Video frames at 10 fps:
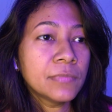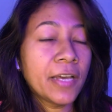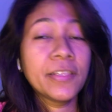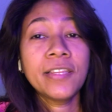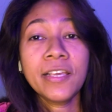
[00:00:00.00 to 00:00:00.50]

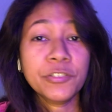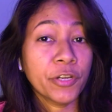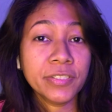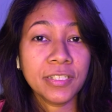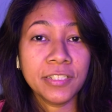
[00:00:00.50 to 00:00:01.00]
And then that
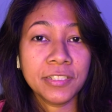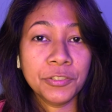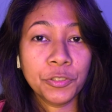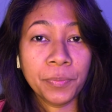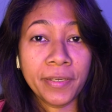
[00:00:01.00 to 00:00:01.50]
translates
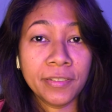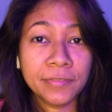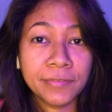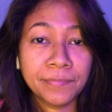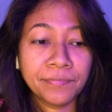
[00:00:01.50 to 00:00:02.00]
into
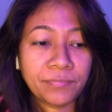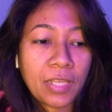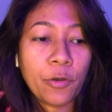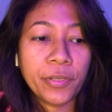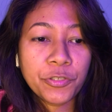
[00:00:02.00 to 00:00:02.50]

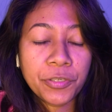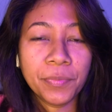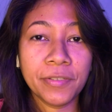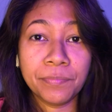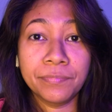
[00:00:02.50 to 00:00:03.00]
how I treat
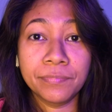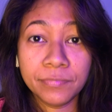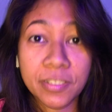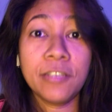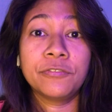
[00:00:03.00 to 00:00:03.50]

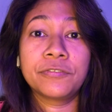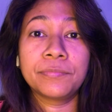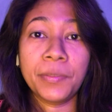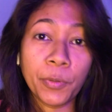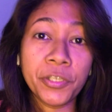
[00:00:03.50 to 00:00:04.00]
myself,
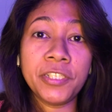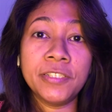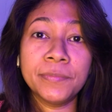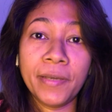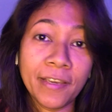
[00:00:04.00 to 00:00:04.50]
my body,
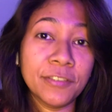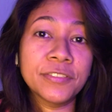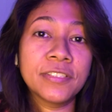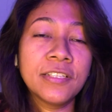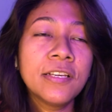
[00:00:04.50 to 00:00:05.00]
my health.
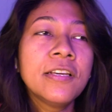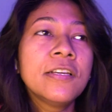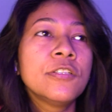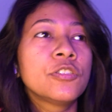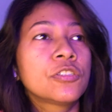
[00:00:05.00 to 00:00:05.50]

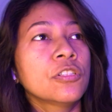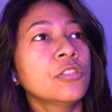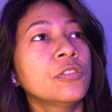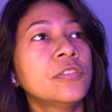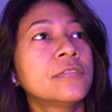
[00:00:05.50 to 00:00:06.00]

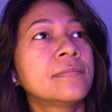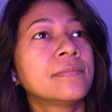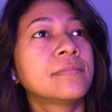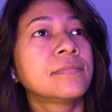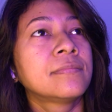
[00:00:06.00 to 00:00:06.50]
So
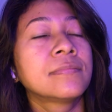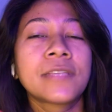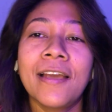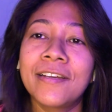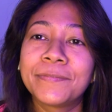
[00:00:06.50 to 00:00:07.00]

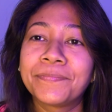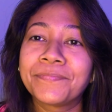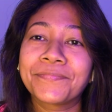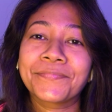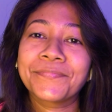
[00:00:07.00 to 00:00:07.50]
yeah,
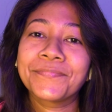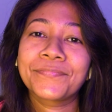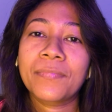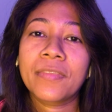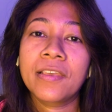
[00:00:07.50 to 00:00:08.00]

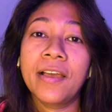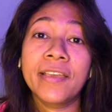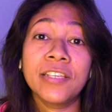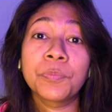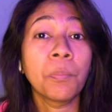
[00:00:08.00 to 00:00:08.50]
I
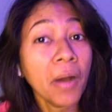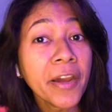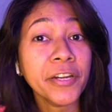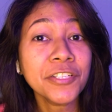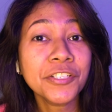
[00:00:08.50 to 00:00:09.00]
guess
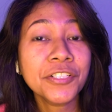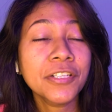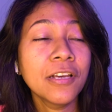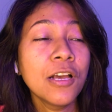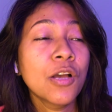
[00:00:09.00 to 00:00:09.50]
March
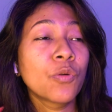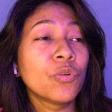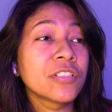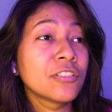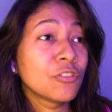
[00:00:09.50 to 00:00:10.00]

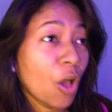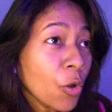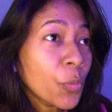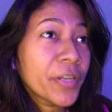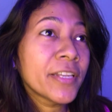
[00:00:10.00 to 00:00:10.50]
was
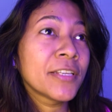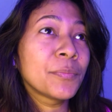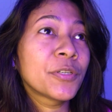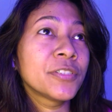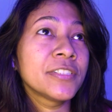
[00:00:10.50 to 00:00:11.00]
long-winded
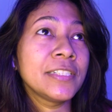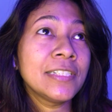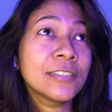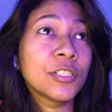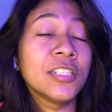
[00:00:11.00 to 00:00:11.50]
because I
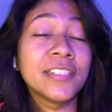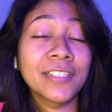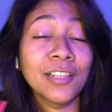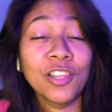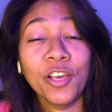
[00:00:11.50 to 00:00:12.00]
needed to learn
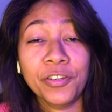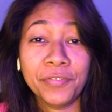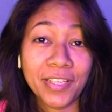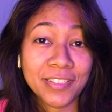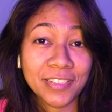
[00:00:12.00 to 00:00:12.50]
a lot
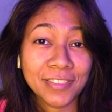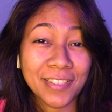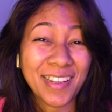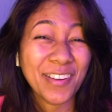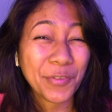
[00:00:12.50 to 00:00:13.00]
of lessons
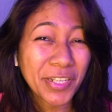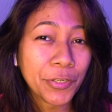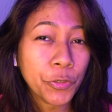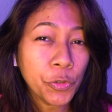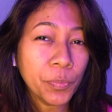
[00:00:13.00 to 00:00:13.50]
that I already
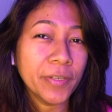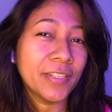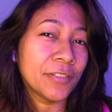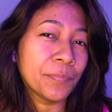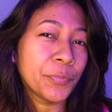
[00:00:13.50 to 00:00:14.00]
knew but
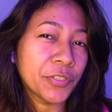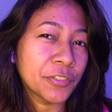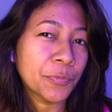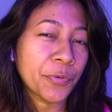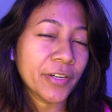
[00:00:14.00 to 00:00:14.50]
didn't put
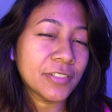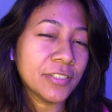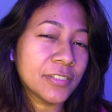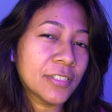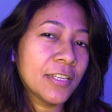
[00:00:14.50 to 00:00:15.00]
into
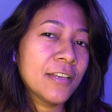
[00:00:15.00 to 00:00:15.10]
practice,